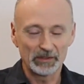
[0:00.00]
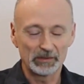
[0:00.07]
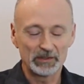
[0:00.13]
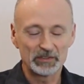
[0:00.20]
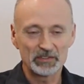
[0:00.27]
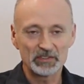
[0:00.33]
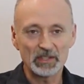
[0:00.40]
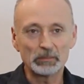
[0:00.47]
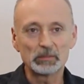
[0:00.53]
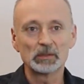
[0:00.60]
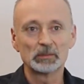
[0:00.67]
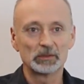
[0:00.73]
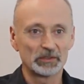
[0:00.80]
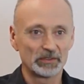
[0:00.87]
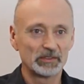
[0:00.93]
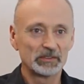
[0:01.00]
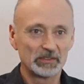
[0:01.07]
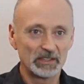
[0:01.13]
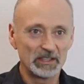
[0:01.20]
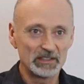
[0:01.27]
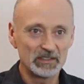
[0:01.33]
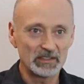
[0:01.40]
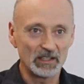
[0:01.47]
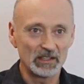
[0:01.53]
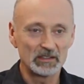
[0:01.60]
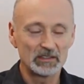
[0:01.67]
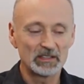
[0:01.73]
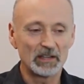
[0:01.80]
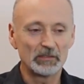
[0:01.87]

They're inseparable these days.